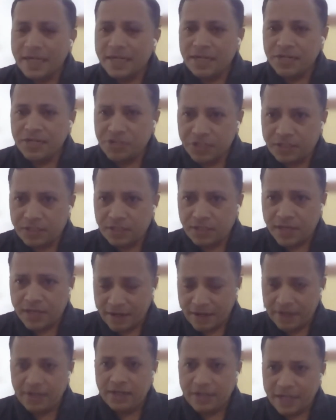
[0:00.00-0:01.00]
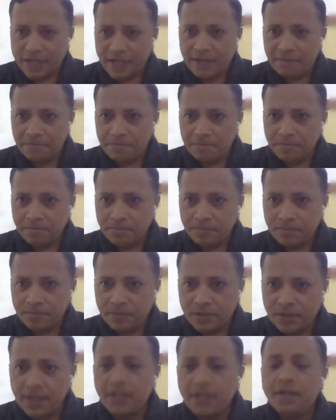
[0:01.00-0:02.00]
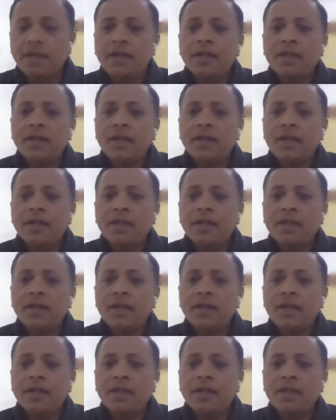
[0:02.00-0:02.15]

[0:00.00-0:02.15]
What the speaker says: digital and real time, right,